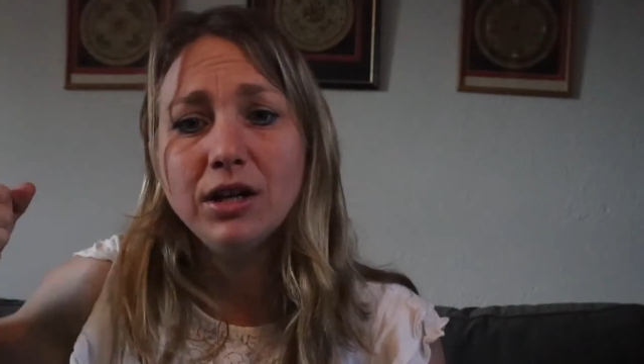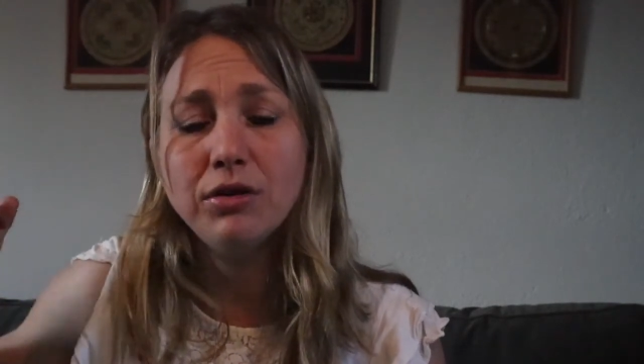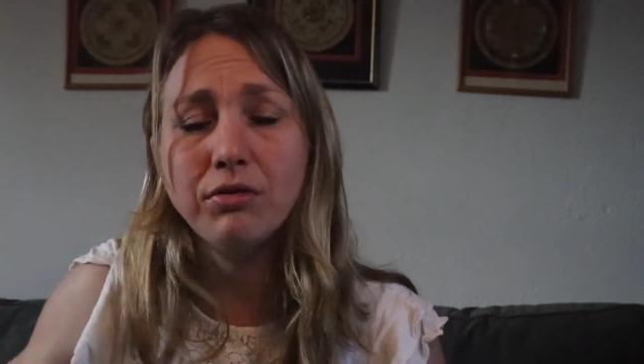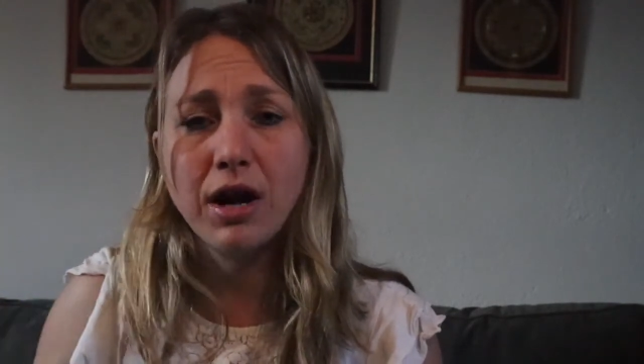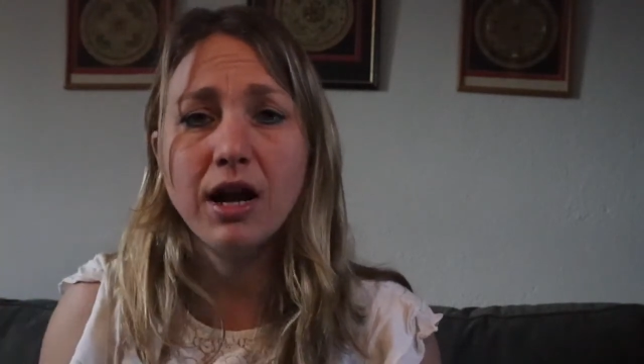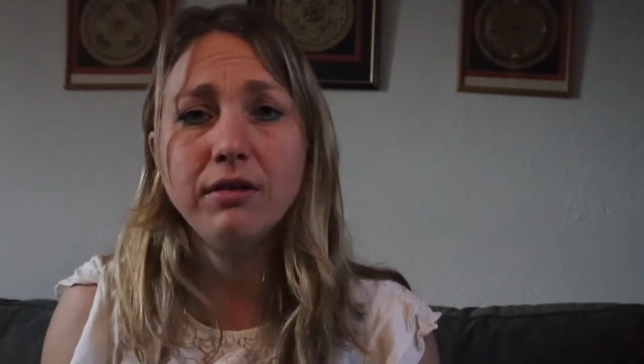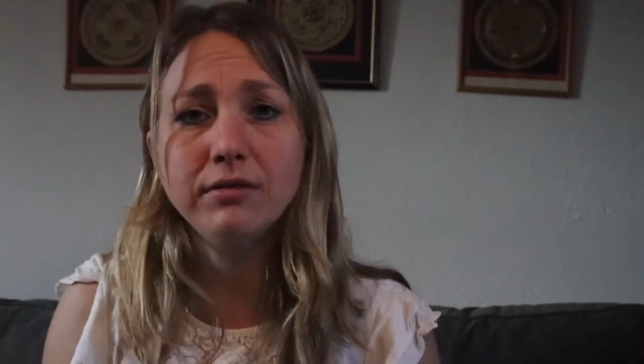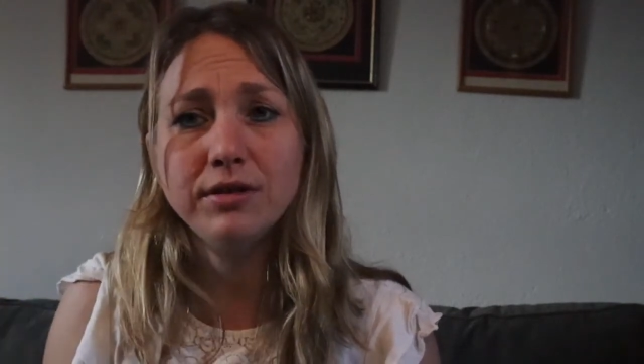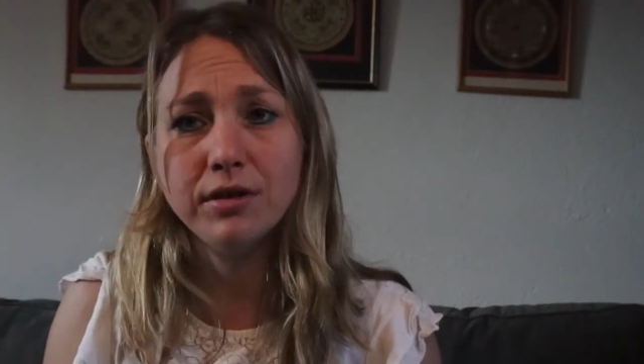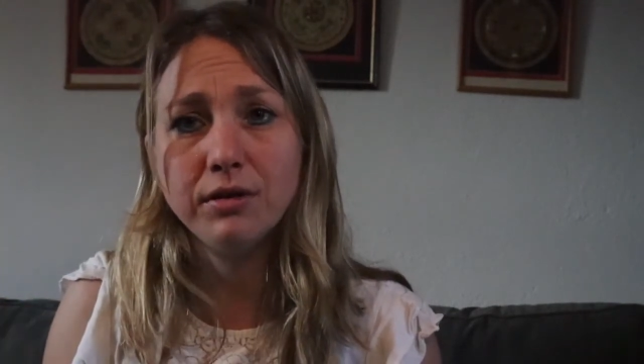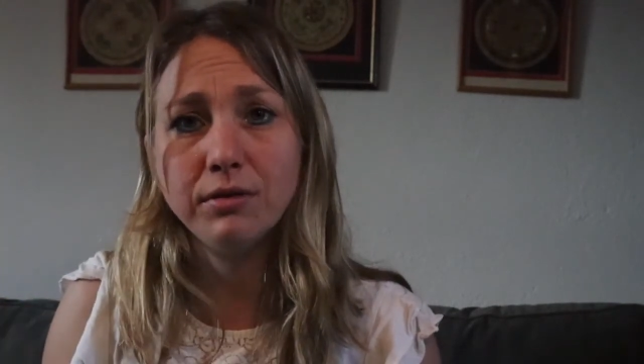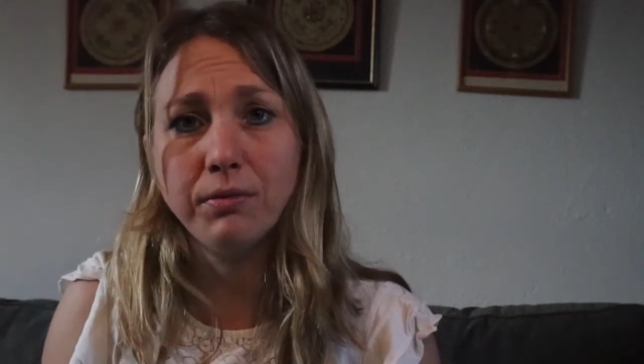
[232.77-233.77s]
ground
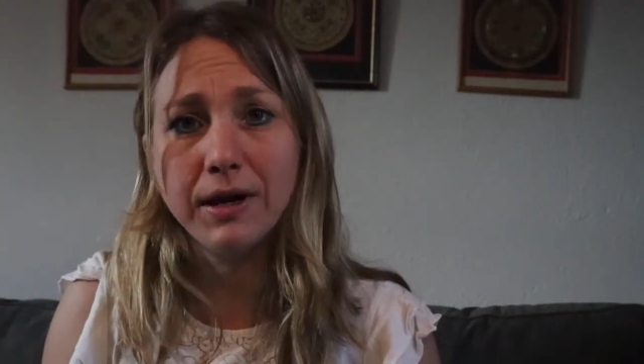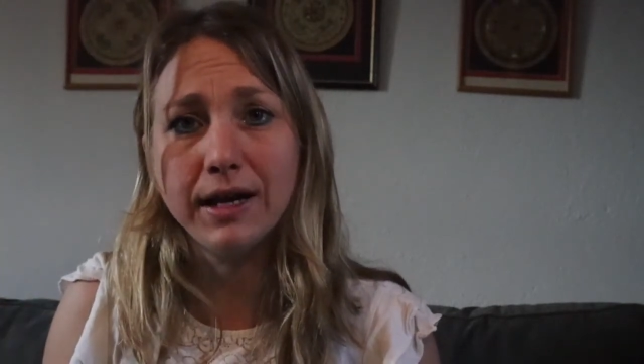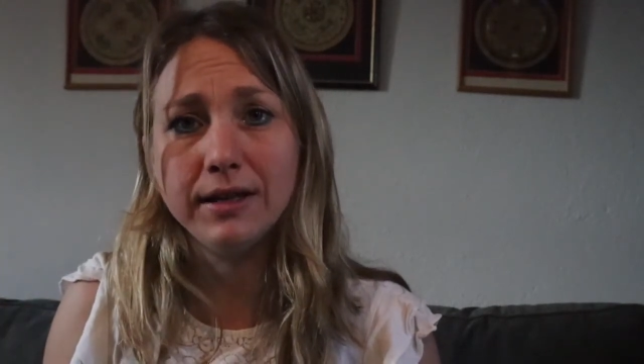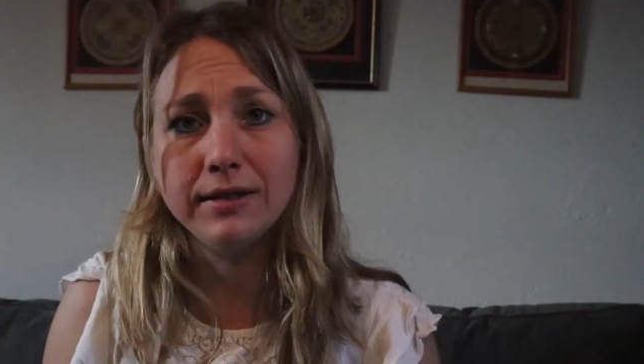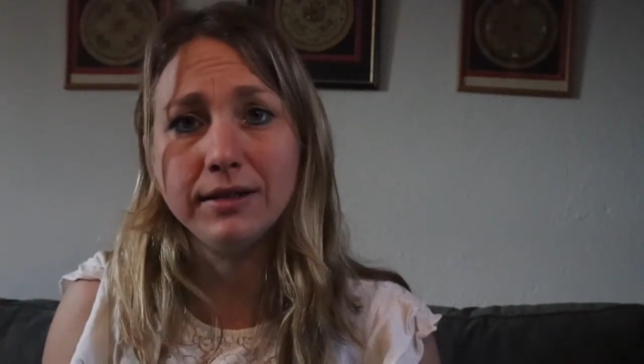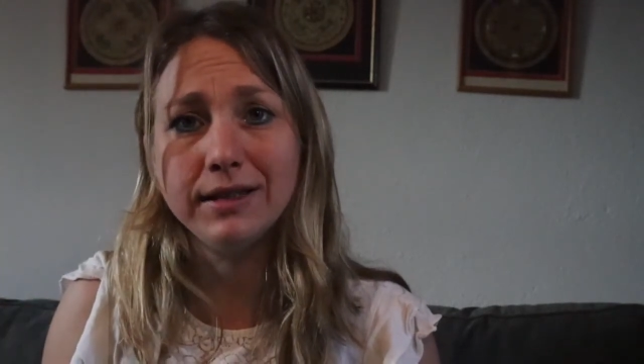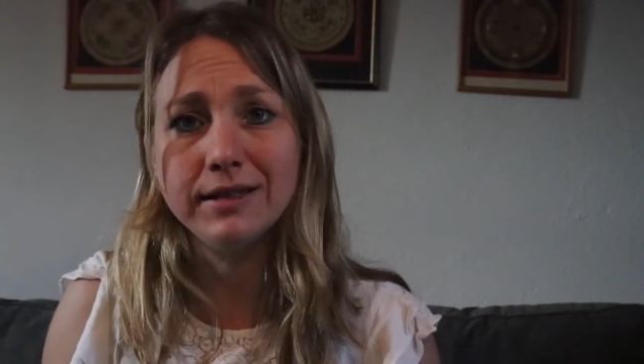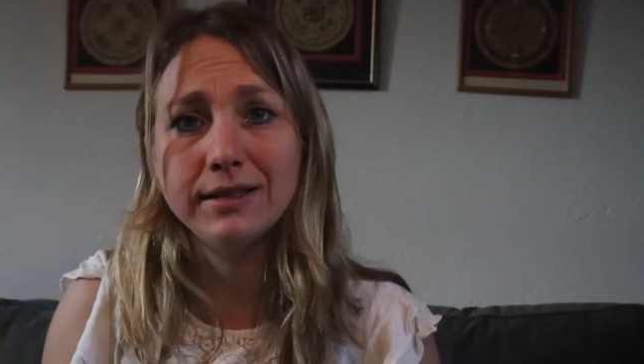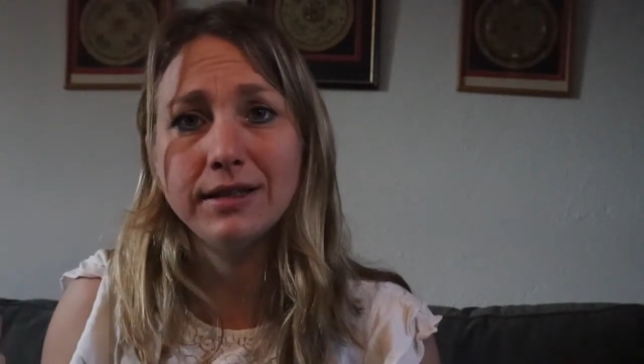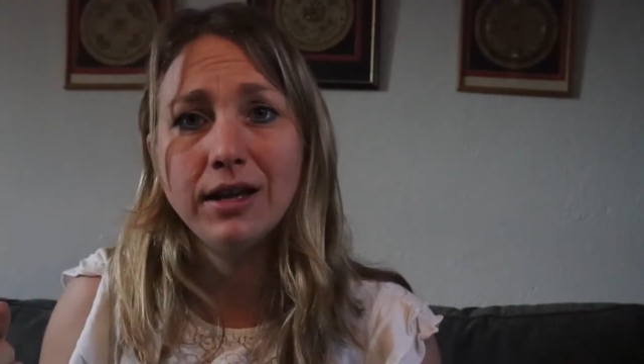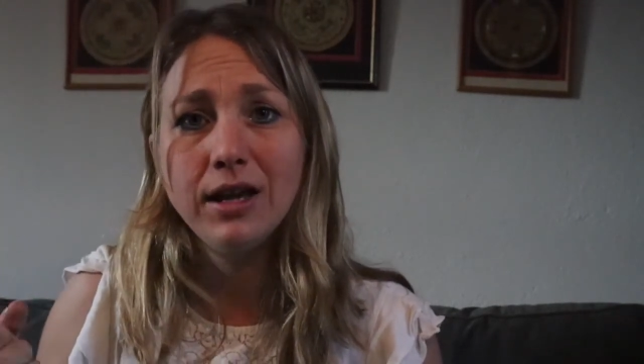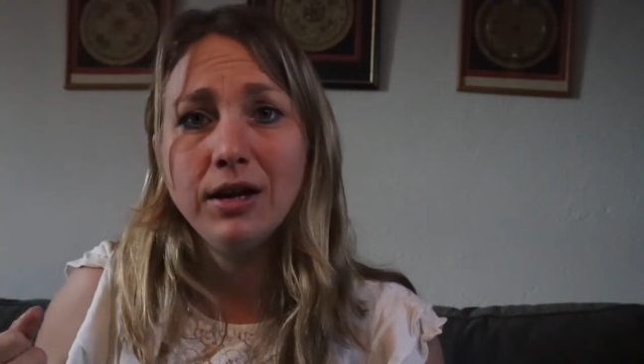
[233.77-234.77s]
our awareness,